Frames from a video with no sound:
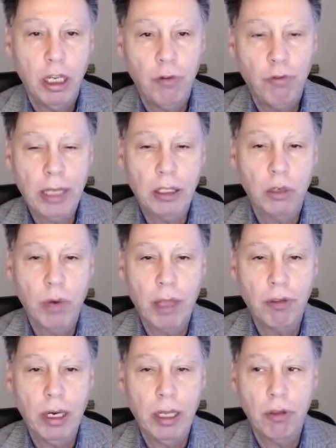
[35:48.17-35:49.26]
infected
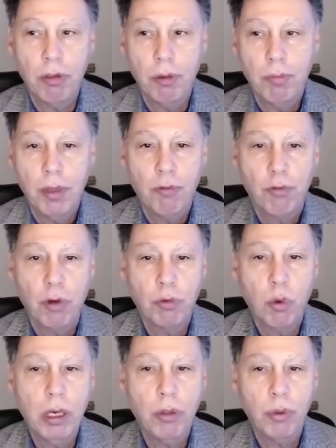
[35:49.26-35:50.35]
residents from
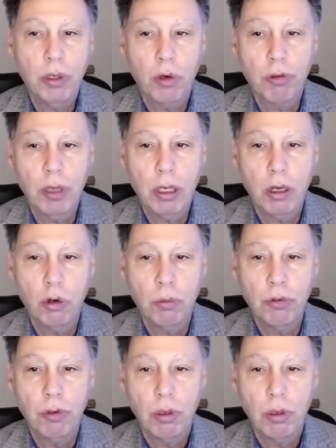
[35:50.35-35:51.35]
23 nursing homes,